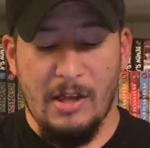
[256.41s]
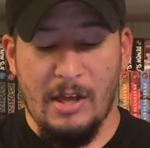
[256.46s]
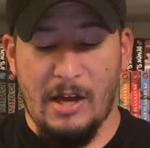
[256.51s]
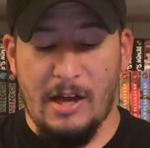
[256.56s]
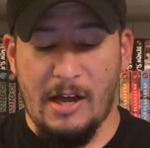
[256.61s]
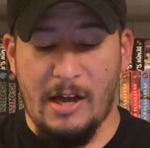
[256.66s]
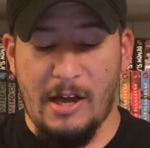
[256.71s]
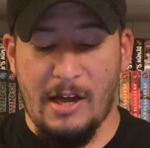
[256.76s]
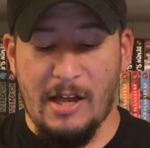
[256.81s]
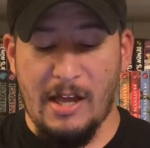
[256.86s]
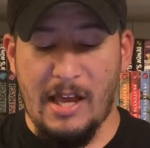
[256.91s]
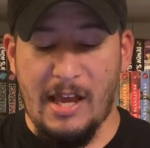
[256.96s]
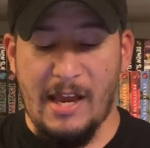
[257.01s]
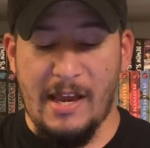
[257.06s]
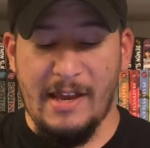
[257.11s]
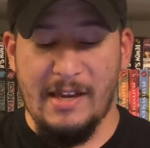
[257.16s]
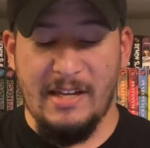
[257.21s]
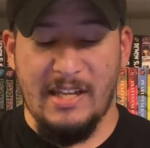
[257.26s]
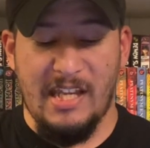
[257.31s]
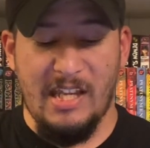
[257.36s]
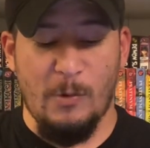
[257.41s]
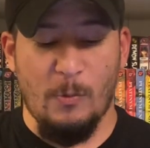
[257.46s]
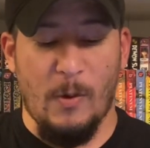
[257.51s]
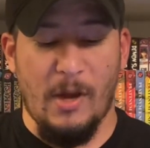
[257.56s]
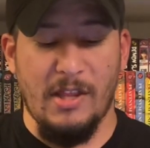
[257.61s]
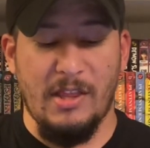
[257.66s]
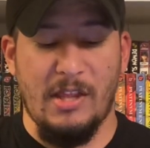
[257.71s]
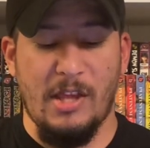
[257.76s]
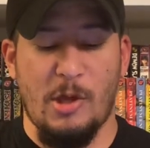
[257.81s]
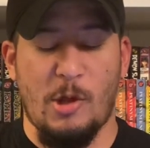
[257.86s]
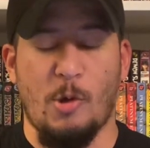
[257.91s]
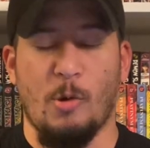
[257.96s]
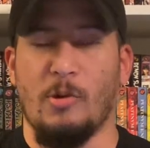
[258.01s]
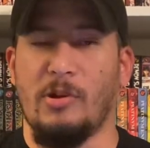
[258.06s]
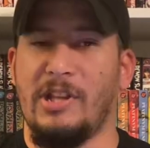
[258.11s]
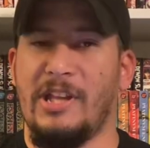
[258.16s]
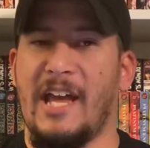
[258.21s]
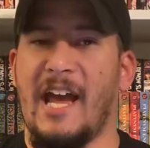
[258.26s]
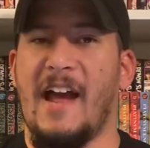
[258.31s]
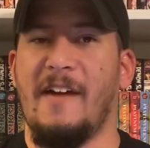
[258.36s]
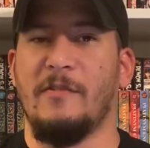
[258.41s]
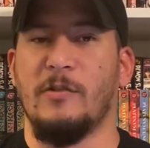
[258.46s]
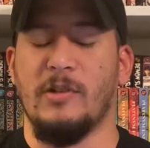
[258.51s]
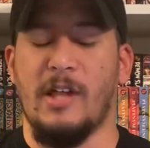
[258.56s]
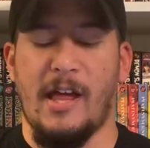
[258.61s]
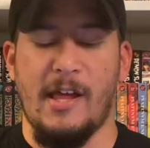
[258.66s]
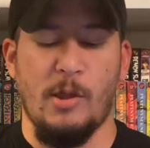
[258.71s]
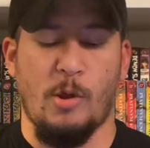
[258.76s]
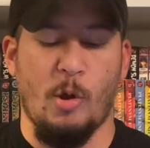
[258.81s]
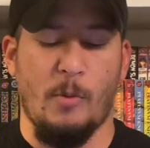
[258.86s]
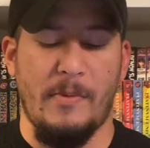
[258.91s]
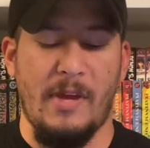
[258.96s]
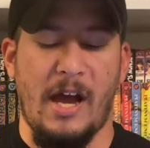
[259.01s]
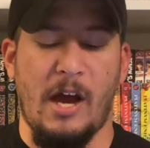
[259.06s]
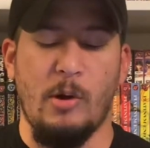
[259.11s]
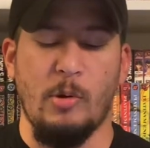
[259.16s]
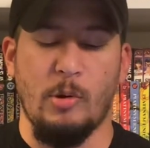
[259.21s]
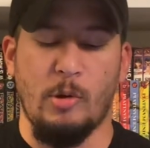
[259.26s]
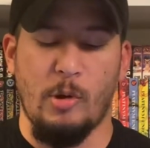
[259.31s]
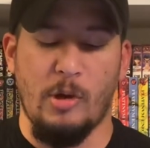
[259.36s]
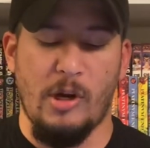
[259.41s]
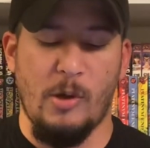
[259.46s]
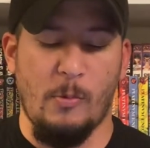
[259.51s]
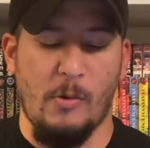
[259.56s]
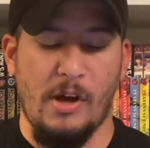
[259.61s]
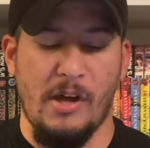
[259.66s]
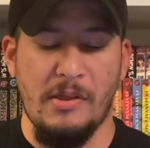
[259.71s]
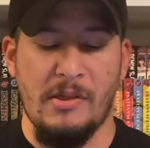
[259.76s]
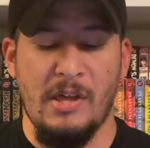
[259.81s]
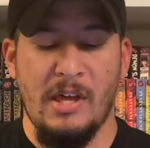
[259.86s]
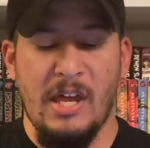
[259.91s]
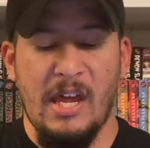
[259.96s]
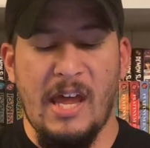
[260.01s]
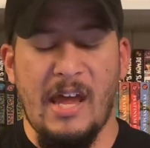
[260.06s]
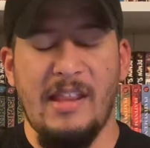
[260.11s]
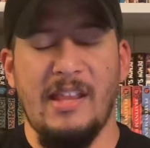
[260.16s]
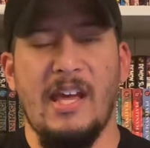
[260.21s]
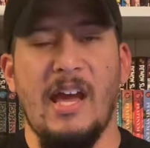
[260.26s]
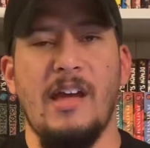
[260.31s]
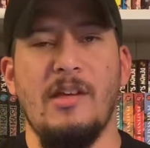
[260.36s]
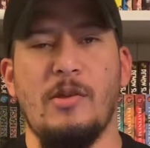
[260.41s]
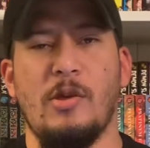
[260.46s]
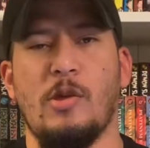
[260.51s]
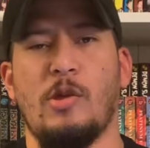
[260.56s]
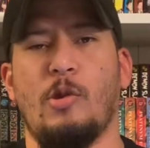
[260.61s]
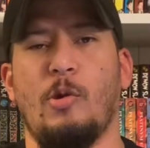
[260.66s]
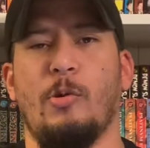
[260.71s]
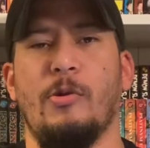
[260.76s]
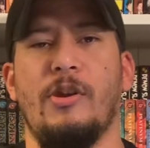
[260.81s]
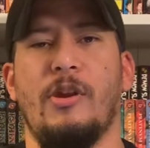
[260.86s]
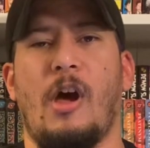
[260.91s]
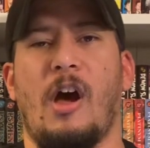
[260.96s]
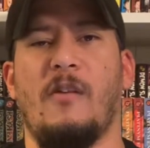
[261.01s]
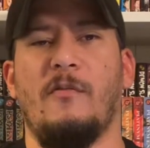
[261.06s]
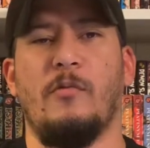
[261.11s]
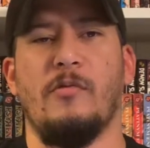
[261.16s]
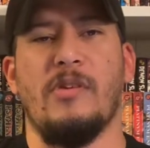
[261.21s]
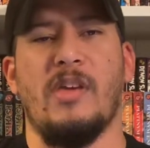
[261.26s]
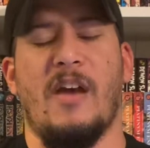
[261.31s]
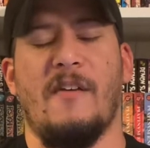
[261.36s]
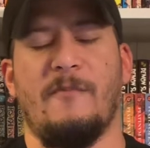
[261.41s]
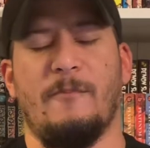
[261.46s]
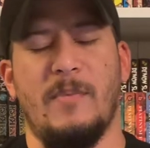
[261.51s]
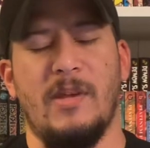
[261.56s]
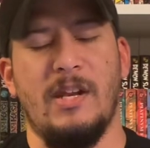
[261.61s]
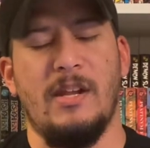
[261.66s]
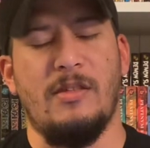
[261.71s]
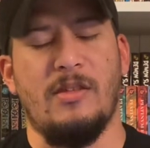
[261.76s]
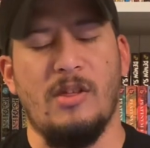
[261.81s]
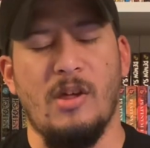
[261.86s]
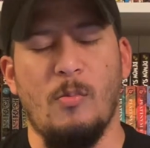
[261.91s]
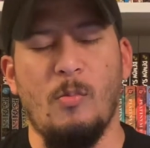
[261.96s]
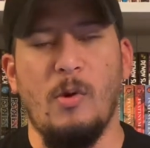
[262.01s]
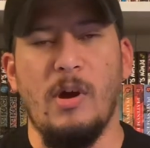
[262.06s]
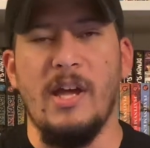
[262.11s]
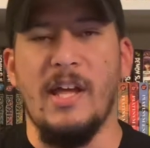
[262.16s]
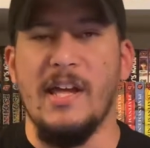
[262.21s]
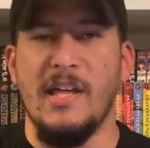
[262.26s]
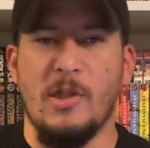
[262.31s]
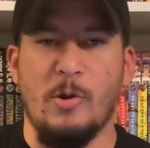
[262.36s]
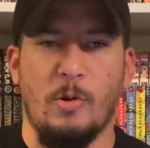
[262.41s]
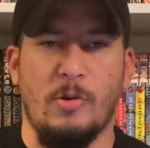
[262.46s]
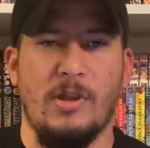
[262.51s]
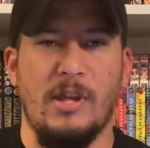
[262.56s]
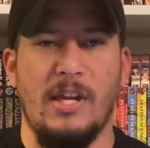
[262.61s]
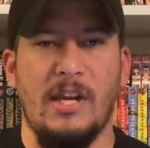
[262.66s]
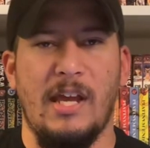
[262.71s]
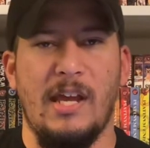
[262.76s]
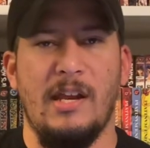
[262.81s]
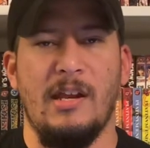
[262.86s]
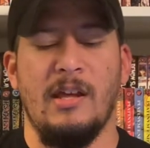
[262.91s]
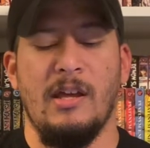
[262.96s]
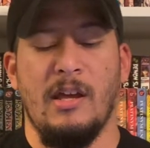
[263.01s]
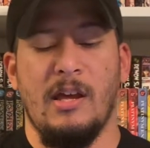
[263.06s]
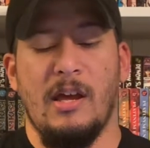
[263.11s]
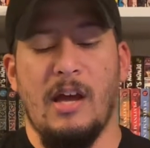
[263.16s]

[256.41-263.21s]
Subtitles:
And he read this shortly after that and told me how good it was. And the Ace of Story novels I've been somewhat interested in.